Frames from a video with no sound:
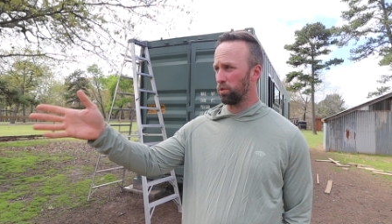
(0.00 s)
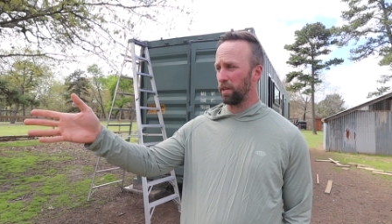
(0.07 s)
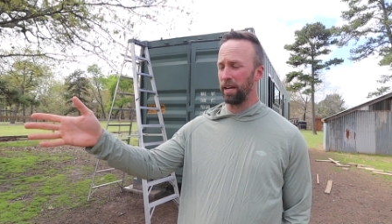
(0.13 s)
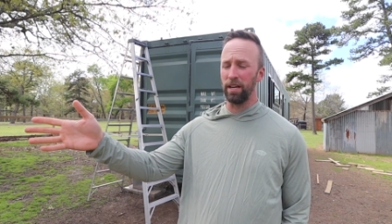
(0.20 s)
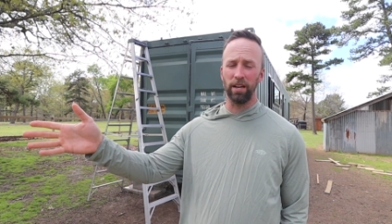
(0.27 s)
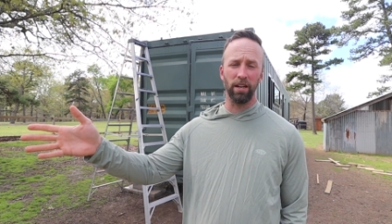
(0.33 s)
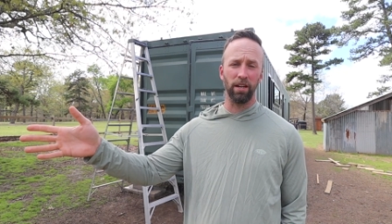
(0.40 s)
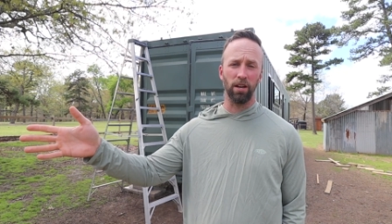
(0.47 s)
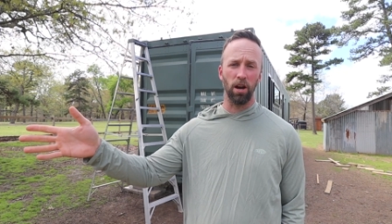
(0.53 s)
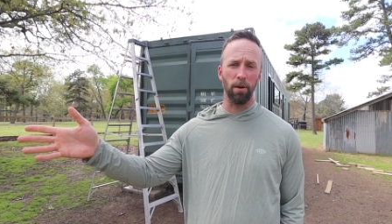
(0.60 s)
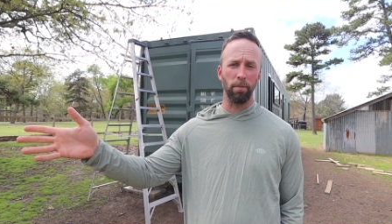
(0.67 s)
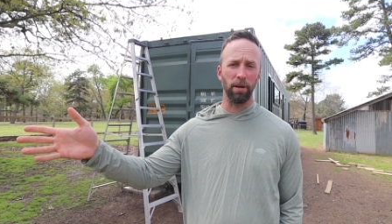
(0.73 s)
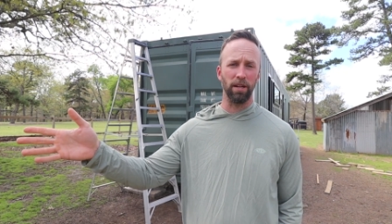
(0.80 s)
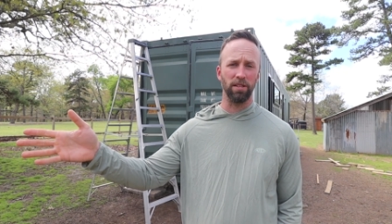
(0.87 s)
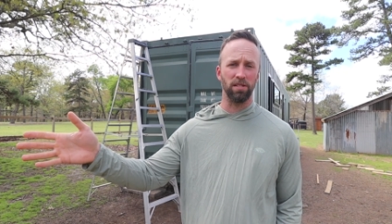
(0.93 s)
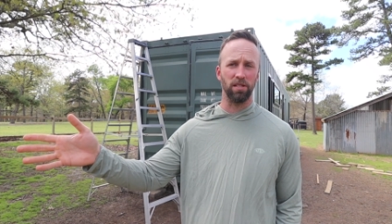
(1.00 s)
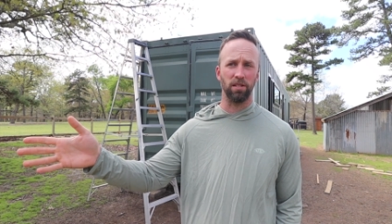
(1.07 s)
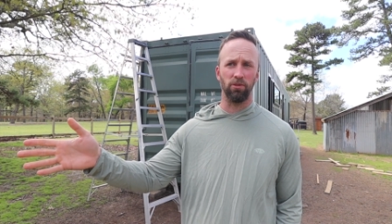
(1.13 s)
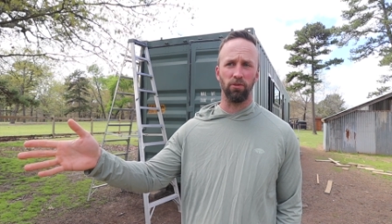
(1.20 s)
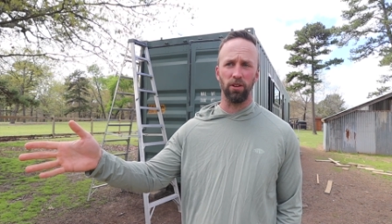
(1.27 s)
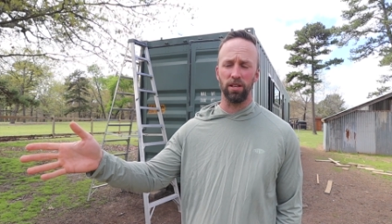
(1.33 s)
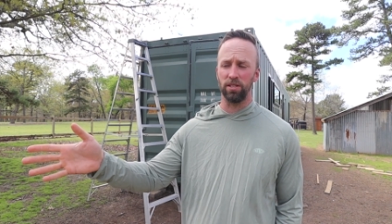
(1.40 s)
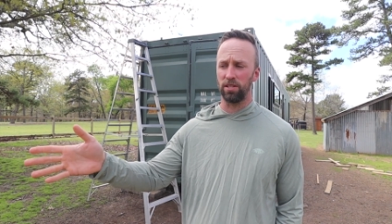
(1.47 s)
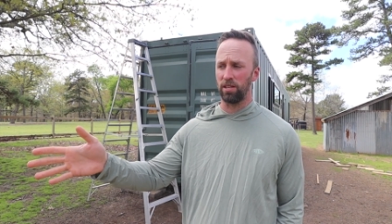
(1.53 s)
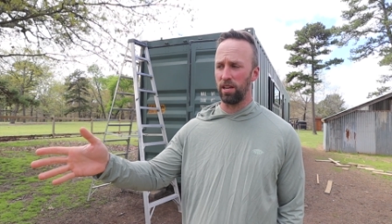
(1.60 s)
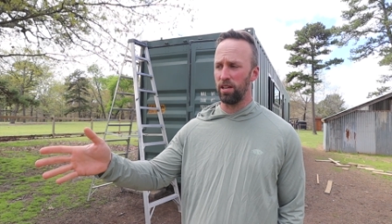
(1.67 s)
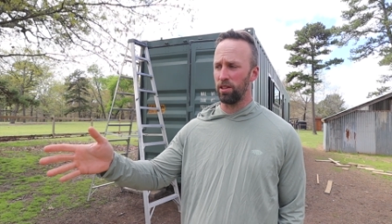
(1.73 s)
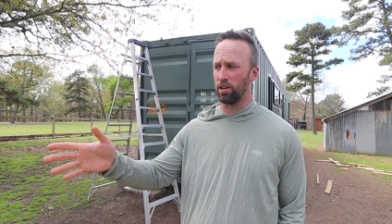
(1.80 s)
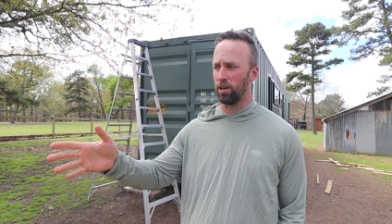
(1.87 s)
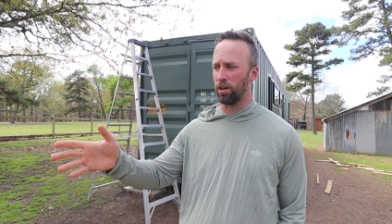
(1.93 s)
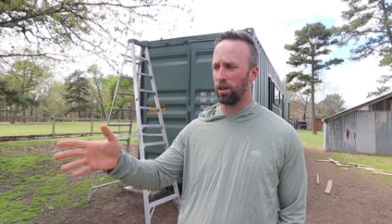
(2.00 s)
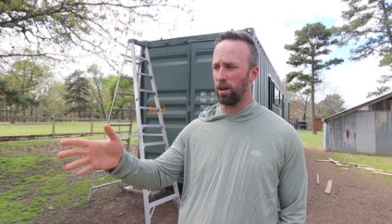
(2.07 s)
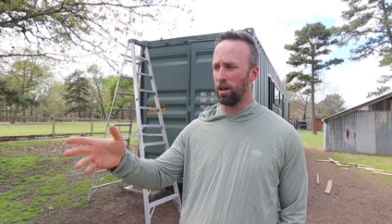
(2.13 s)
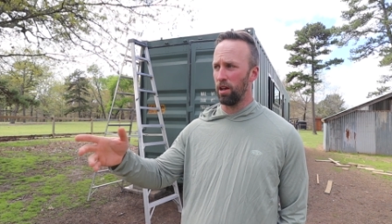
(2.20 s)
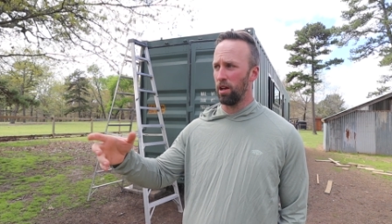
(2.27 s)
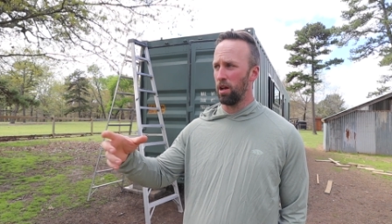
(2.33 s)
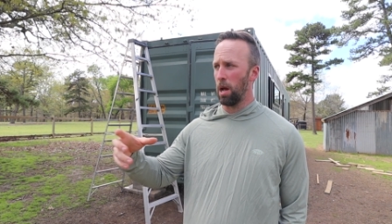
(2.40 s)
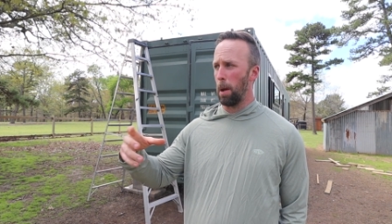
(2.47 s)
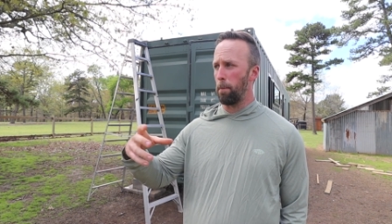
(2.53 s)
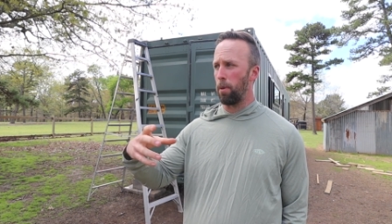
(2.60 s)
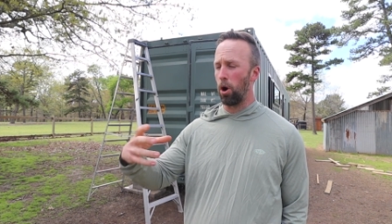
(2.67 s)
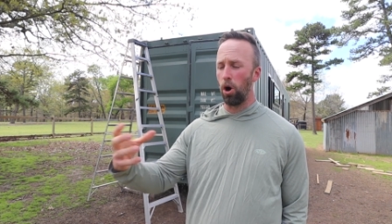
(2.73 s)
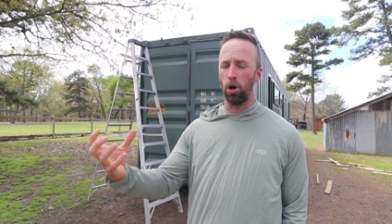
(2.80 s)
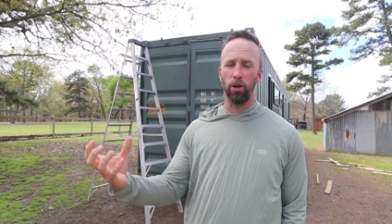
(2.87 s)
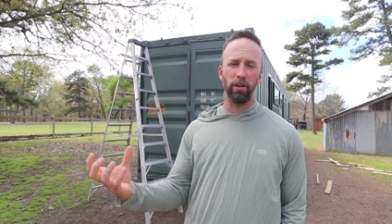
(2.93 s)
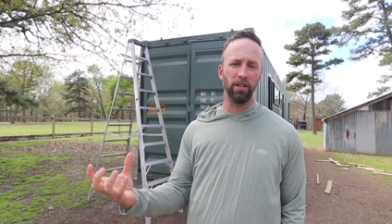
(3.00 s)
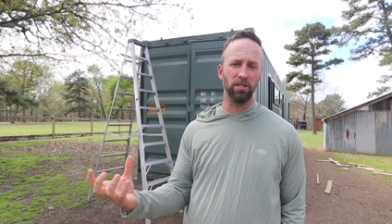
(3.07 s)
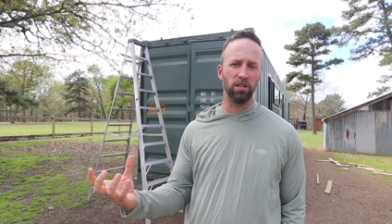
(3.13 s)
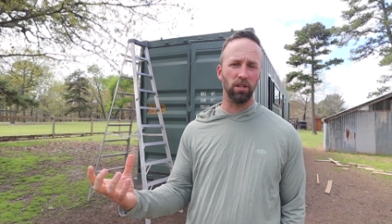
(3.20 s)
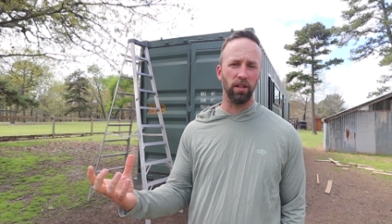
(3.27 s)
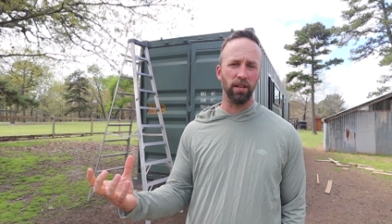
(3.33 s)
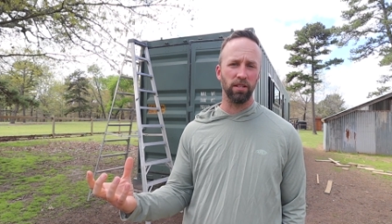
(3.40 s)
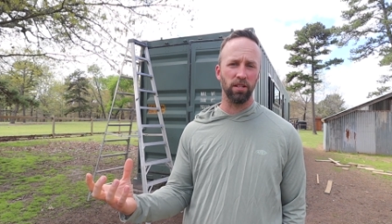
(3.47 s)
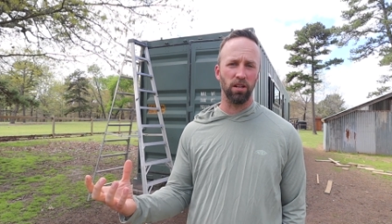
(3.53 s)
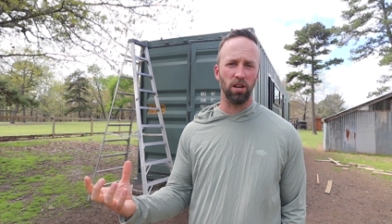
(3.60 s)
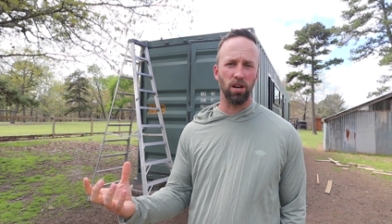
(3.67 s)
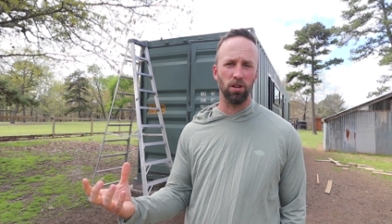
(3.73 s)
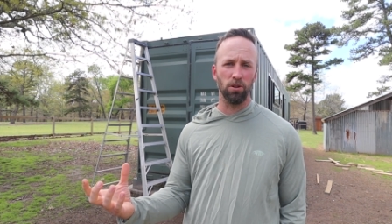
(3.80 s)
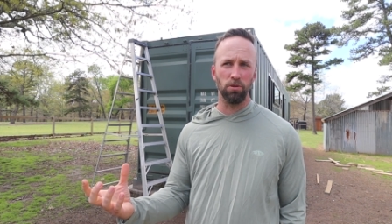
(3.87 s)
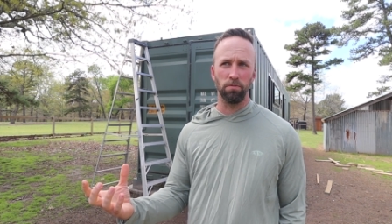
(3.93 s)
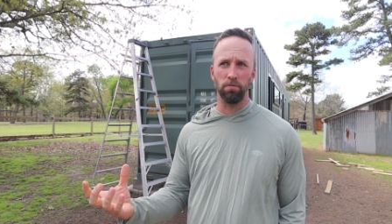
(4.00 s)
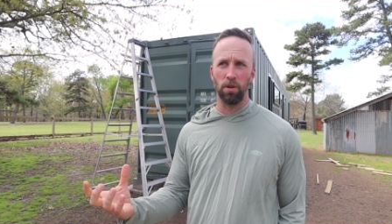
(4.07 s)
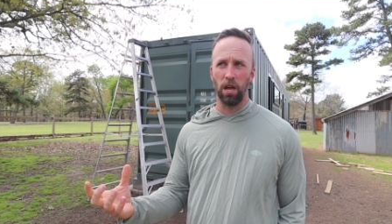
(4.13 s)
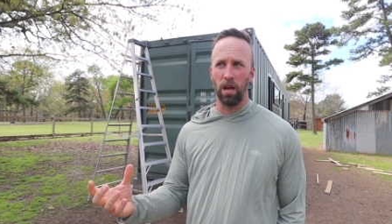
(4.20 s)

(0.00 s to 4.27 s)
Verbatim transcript: leaning up against this fence, either pollen is collected on them,